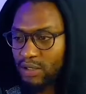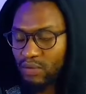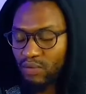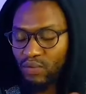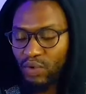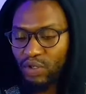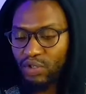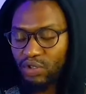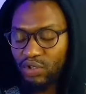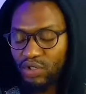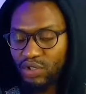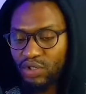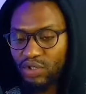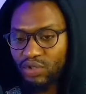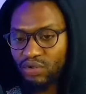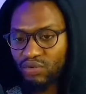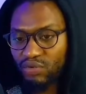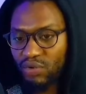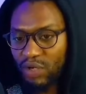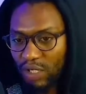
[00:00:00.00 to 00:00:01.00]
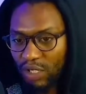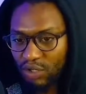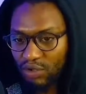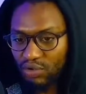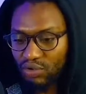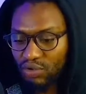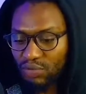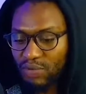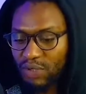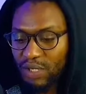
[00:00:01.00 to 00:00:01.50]
When you just create a
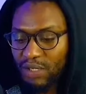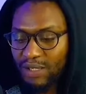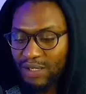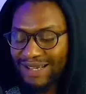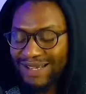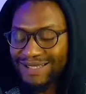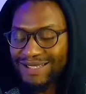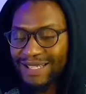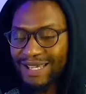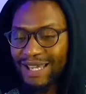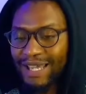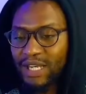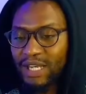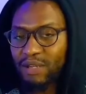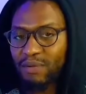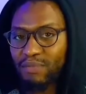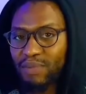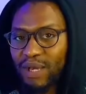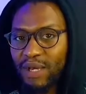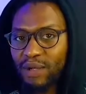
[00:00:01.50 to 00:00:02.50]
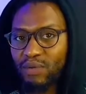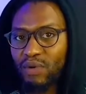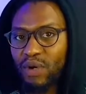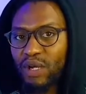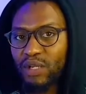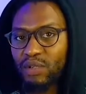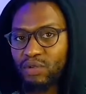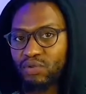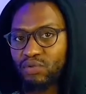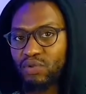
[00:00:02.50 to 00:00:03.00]
YouTube channel, that's anybody who
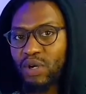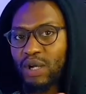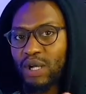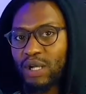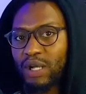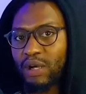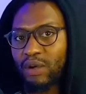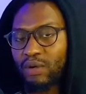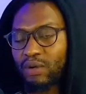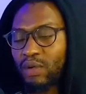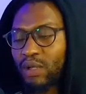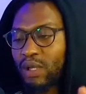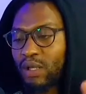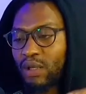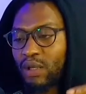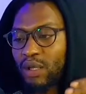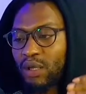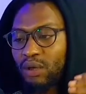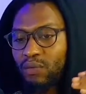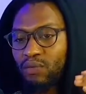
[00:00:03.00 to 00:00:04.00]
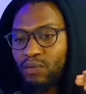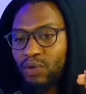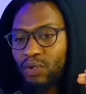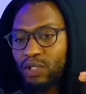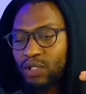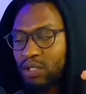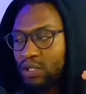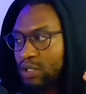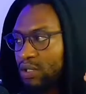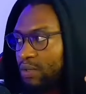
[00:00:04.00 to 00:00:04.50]
had a Google account
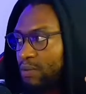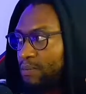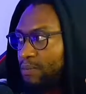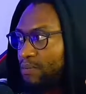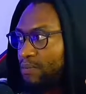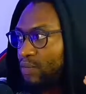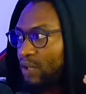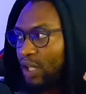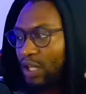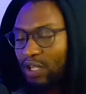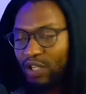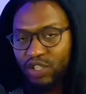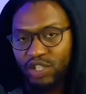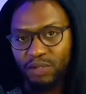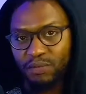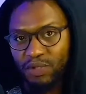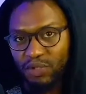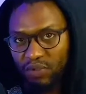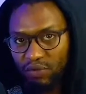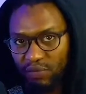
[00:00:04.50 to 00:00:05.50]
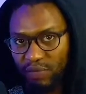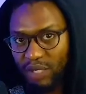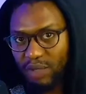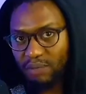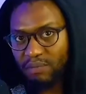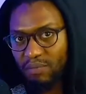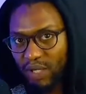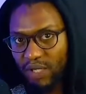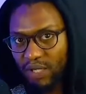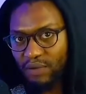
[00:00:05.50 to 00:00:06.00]
was eligible to make
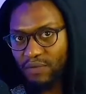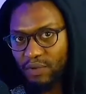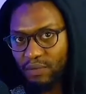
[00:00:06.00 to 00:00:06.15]
money from